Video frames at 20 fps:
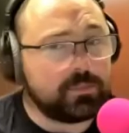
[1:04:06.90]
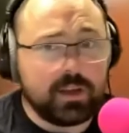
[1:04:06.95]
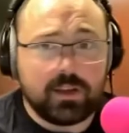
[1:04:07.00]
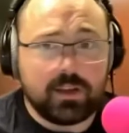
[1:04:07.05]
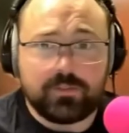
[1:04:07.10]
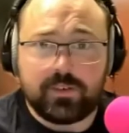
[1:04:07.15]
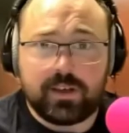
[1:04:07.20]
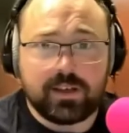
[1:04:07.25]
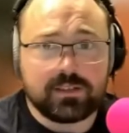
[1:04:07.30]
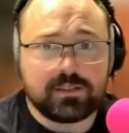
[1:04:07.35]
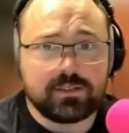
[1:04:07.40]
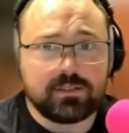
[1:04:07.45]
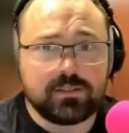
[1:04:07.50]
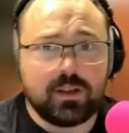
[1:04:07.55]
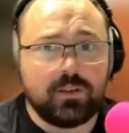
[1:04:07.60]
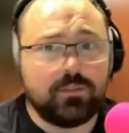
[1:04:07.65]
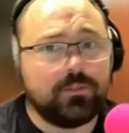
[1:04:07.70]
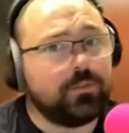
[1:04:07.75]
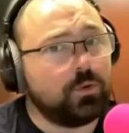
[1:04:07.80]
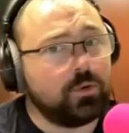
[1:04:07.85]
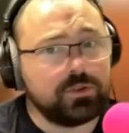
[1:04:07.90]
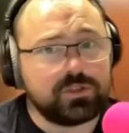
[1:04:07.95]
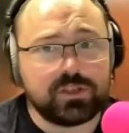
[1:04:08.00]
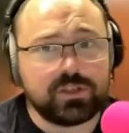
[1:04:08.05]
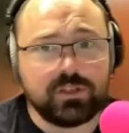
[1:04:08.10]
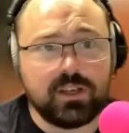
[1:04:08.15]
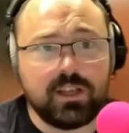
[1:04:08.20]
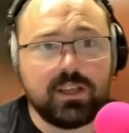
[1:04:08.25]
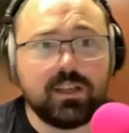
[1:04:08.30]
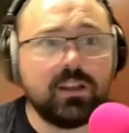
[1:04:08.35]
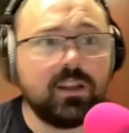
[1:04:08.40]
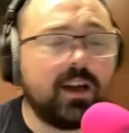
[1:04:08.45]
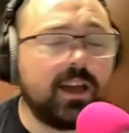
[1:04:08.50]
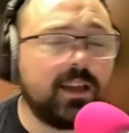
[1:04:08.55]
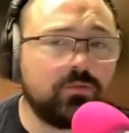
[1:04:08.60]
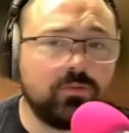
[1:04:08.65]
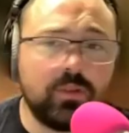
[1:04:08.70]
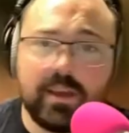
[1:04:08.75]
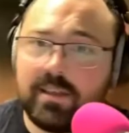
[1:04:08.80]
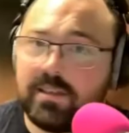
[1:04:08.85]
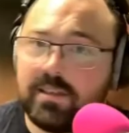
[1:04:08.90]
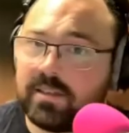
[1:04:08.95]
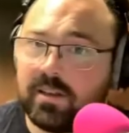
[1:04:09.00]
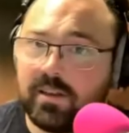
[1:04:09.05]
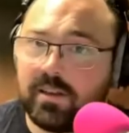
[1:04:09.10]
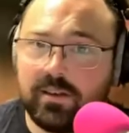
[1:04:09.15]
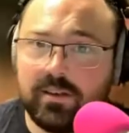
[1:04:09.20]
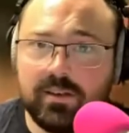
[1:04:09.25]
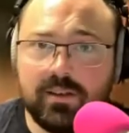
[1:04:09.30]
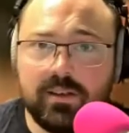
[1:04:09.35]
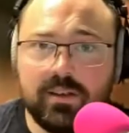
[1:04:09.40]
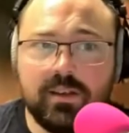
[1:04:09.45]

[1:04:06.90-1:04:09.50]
Perfect, unfortunately, like Razor.